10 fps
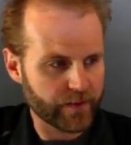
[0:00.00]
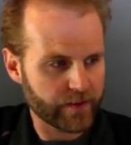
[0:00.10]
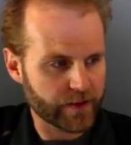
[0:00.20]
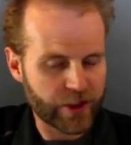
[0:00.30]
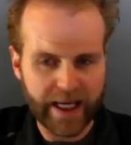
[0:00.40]

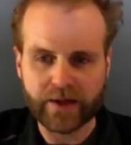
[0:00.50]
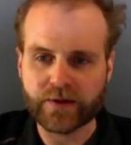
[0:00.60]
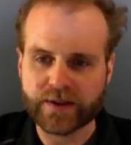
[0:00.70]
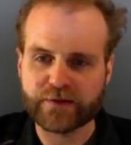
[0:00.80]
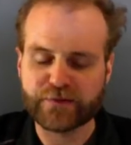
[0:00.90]
the
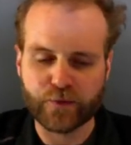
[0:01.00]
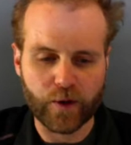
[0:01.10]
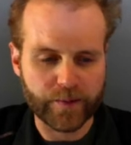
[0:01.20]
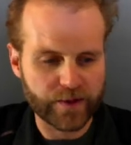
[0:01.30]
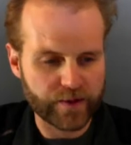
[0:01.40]
channels have
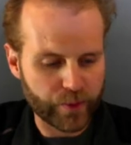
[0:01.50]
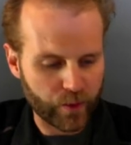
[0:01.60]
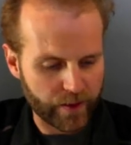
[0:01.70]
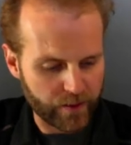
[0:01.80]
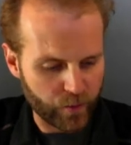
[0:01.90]
formed to the
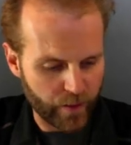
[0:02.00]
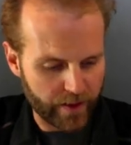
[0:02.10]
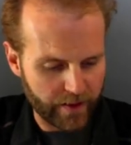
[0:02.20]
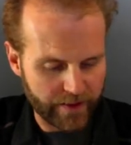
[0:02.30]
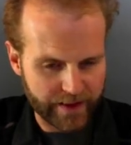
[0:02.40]
point
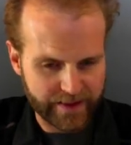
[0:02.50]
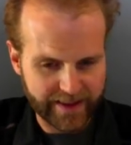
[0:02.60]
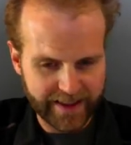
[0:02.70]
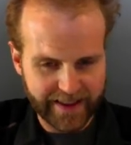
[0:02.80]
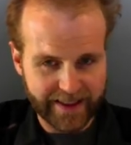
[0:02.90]
where it
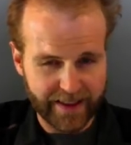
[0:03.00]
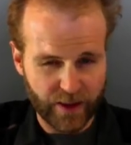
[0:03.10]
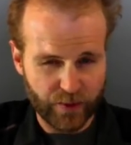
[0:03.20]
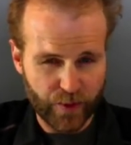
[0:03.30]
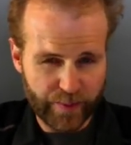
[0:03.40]

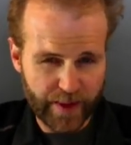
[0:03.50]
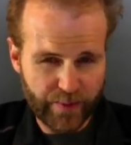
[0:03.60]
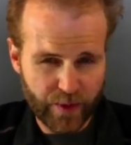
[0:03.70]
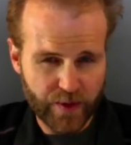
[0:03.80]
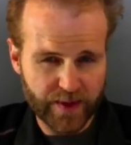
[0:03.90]

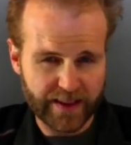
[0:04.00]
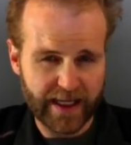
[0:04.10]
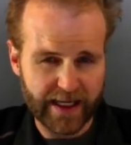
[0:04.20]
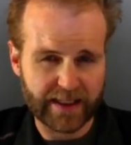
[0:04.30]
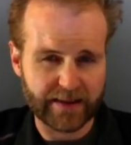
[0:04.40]
remembers its
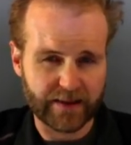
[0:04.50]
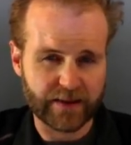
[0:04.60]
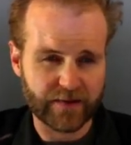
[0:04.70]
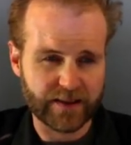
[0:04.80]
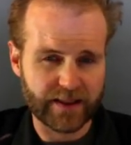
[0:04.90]
high
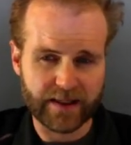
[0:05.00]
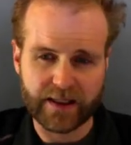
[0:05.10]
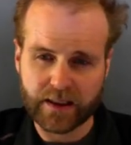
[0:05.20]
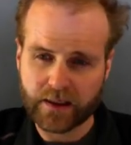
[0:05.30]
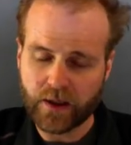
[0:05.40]
conductive state
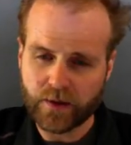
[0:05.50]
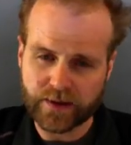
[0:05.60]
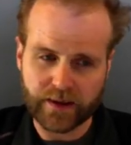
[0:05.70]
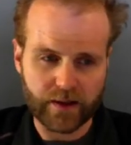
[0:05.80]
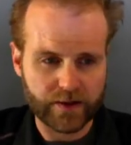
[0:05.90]
and it goes there.